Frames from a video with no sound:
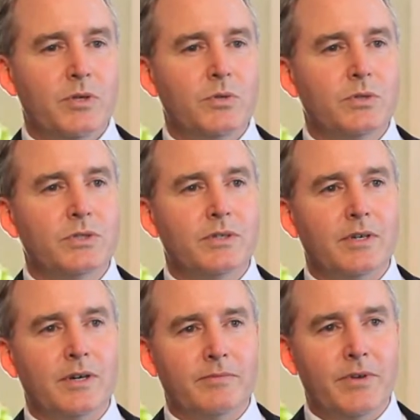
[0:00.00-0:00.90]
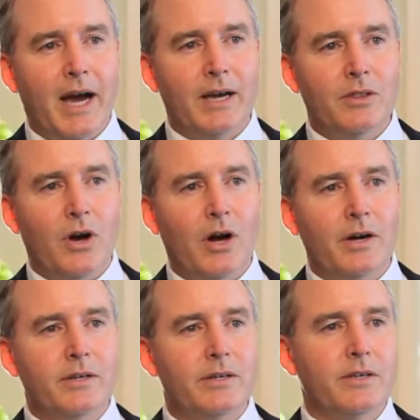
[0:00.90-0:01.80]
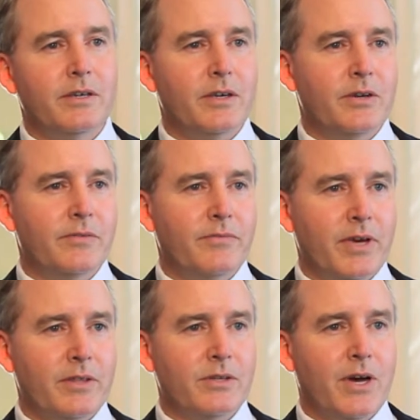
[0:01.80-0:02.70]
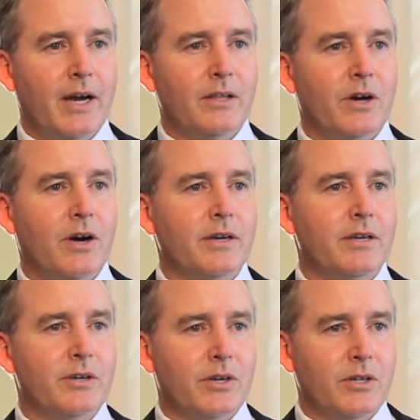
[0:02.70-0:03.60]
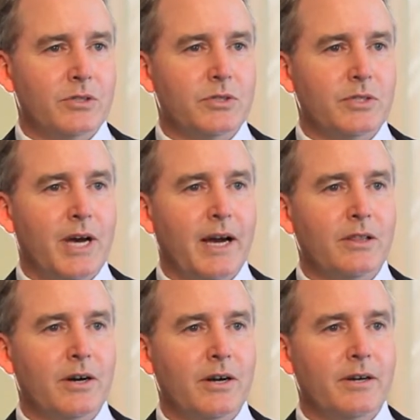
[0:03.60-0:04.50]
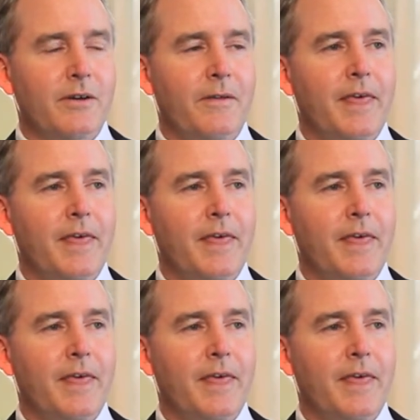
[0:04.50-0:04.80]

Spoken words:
use of dialogue, interfaith dialogue, intercultural dialogue.